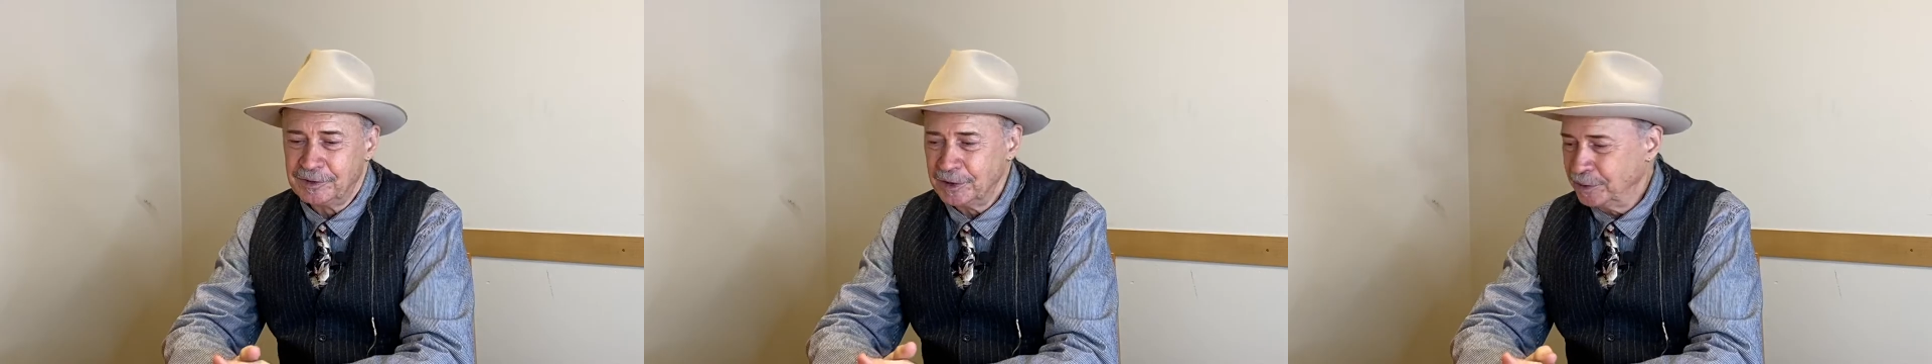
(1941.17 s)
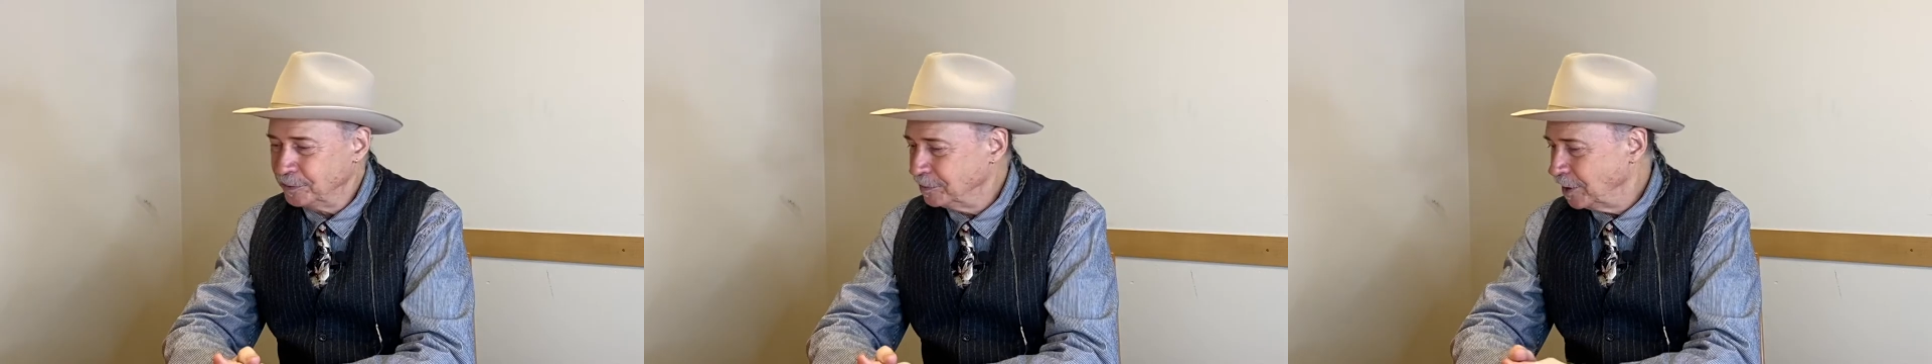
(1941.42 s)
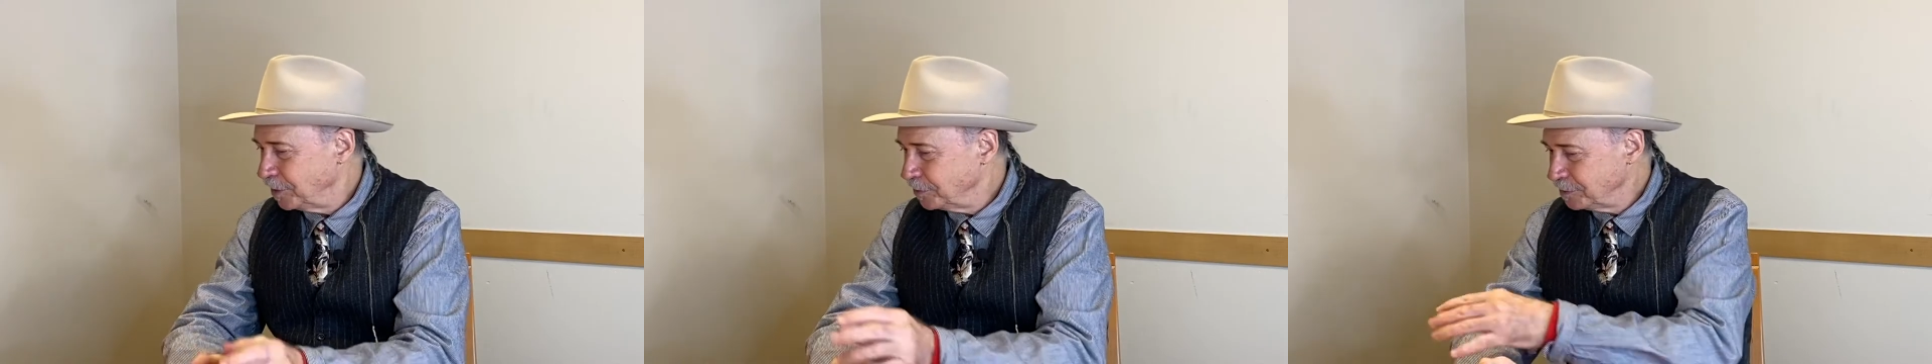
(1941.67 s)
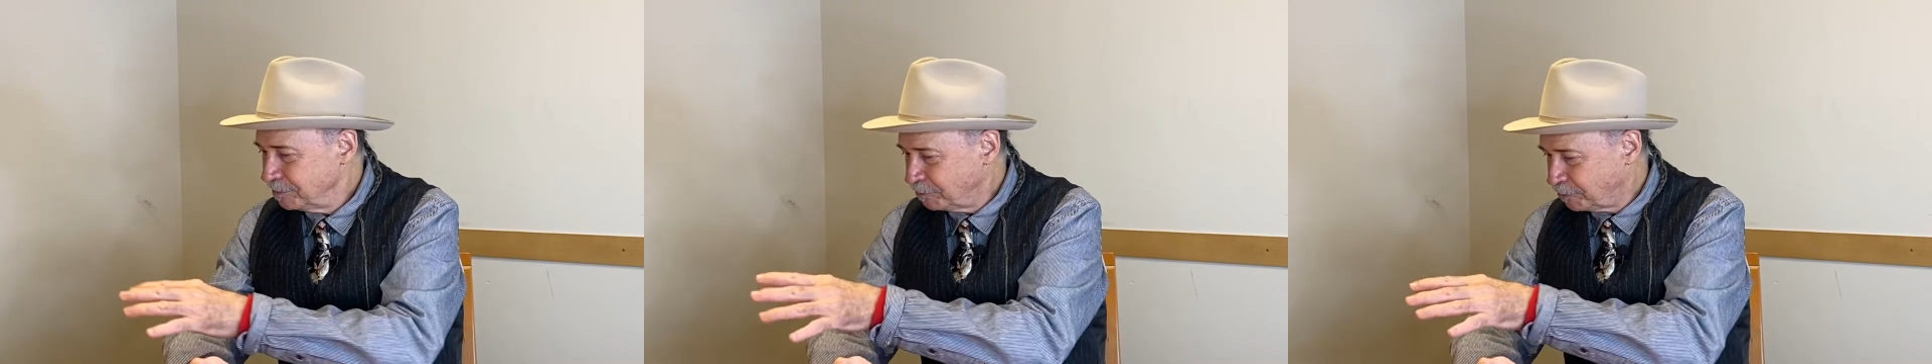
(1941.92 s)
so
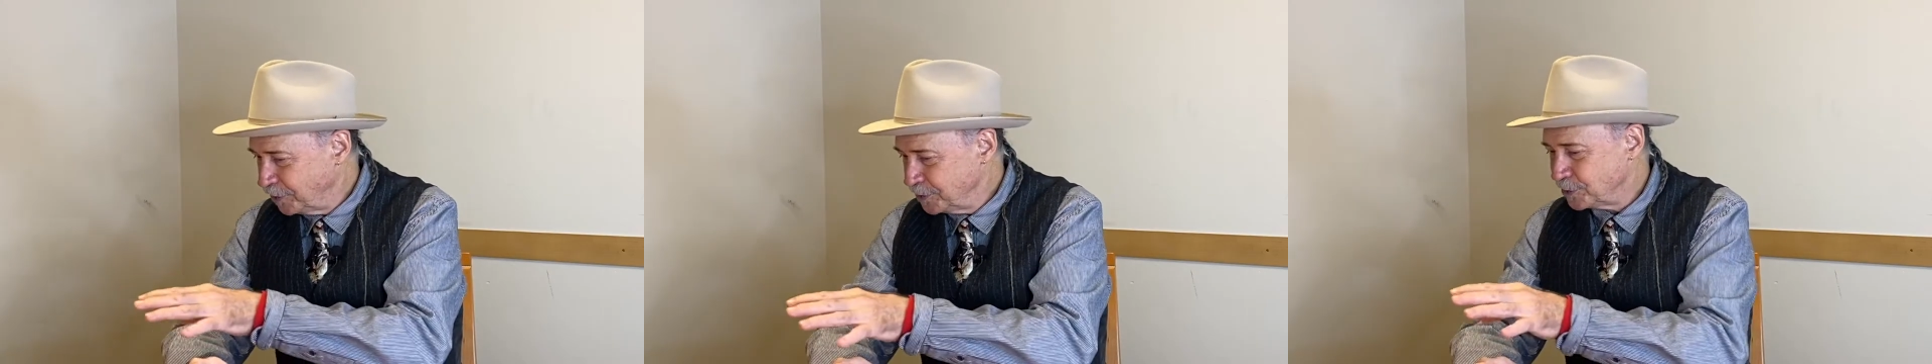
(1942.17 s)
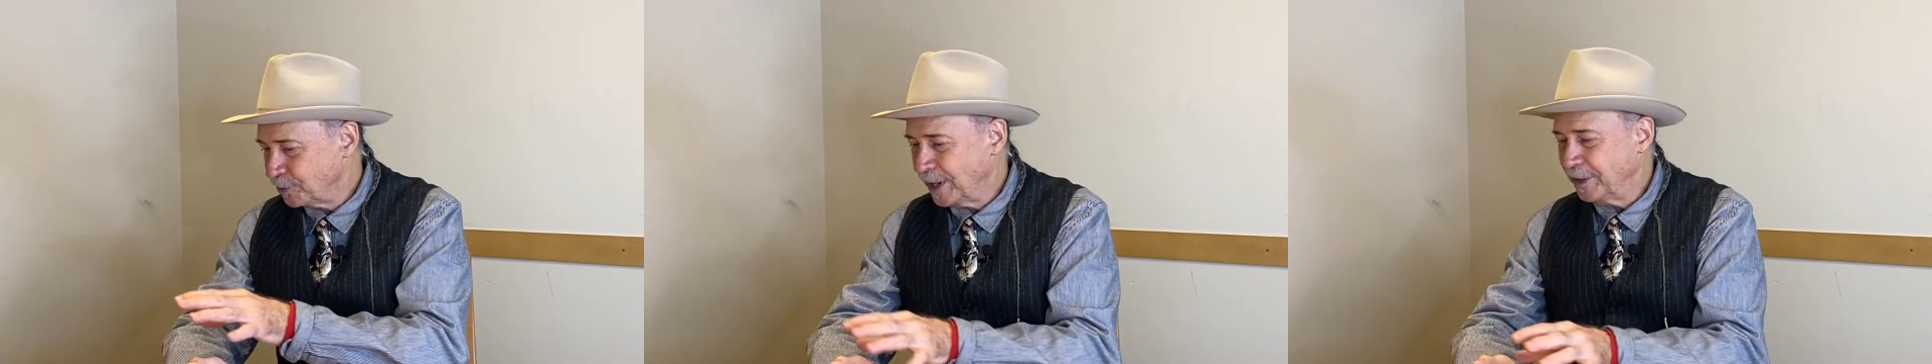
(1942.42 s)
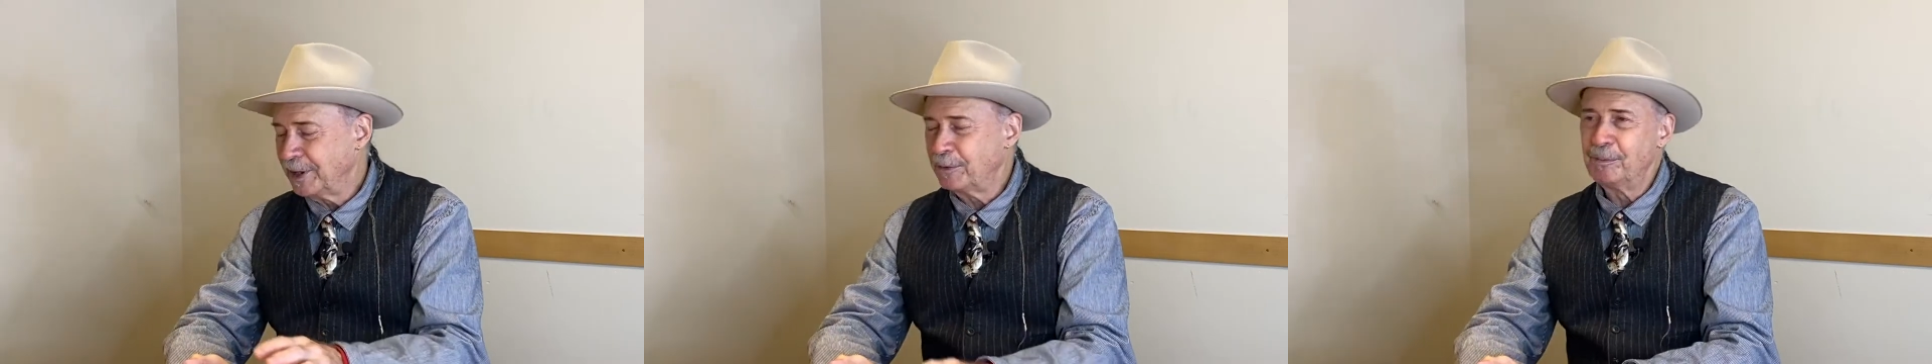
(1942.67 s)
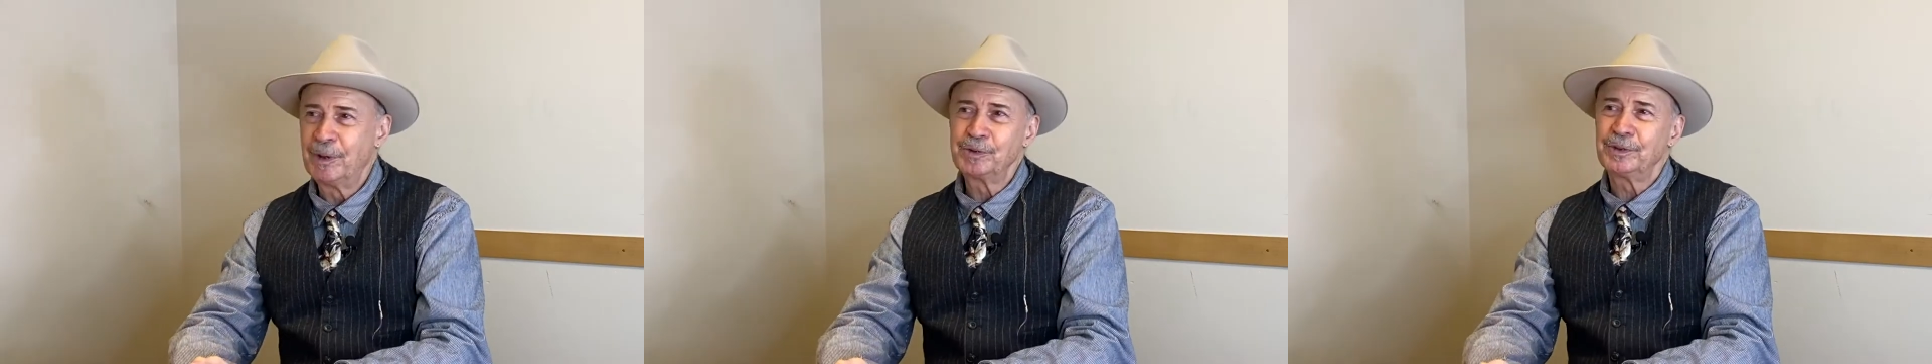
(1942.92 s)
other friends around there
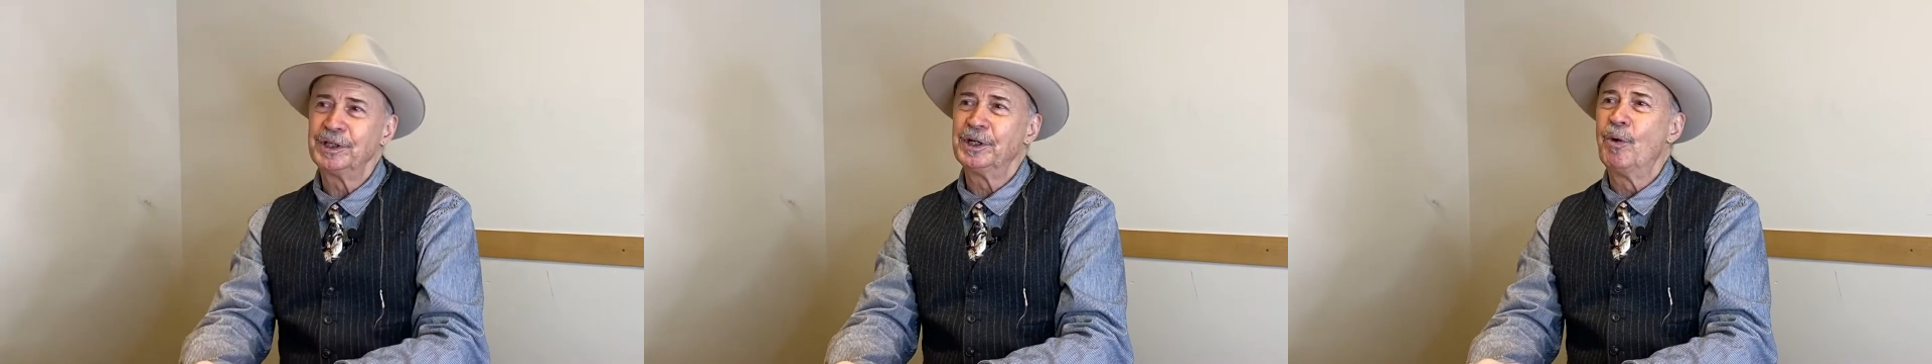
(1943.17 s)
were mostly